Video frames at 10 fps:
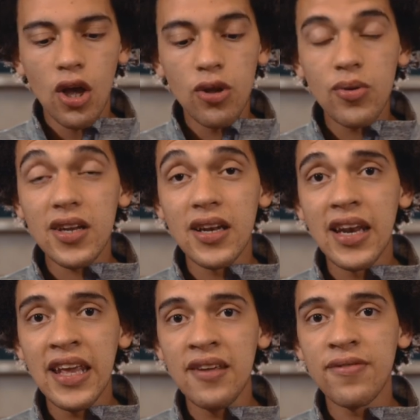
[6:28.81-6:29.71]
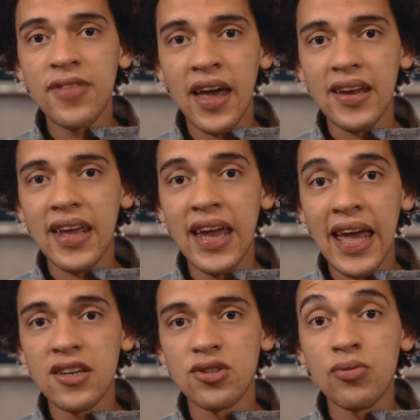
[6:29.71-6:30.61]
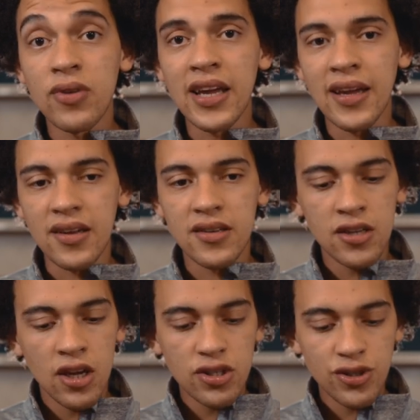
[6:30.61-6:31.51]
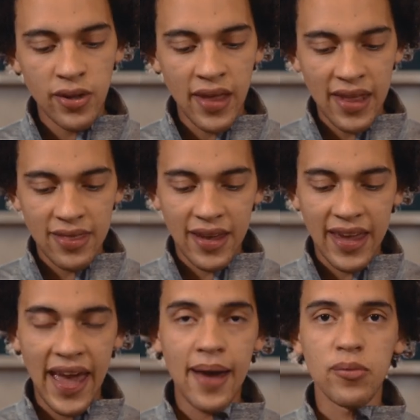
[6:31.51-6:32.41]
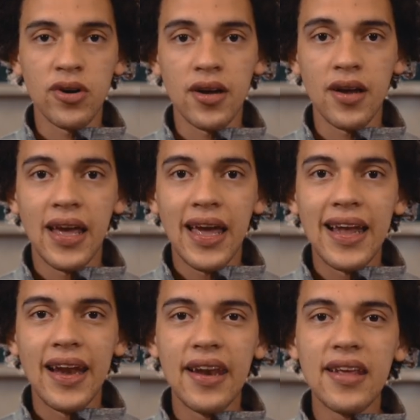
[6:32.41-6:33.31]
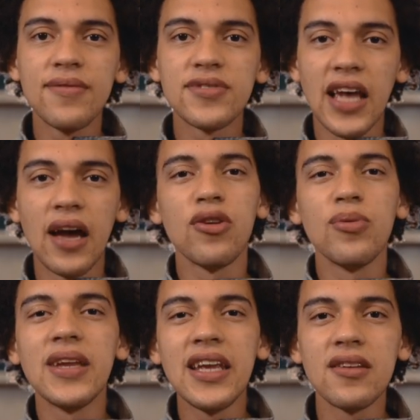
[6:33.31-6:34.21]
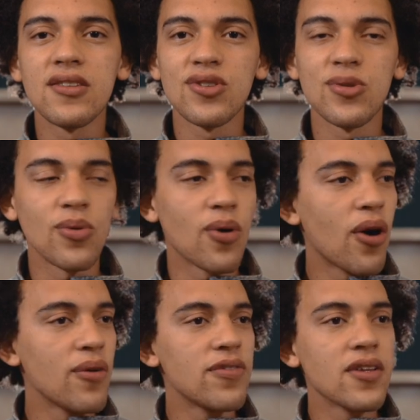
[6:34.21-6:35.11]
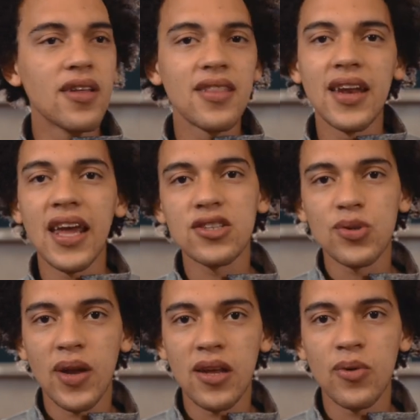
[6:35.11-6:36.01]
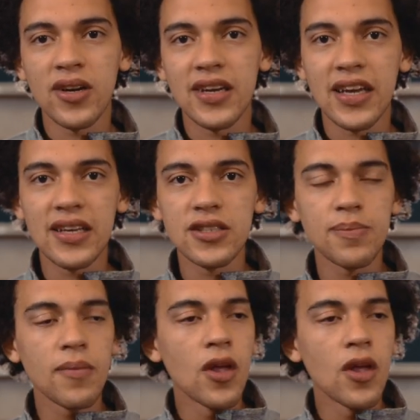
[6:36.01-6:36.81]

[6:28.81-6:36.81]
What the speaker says: you can leave that cage rigged so that the camera lives how you need it to over the next 21 days.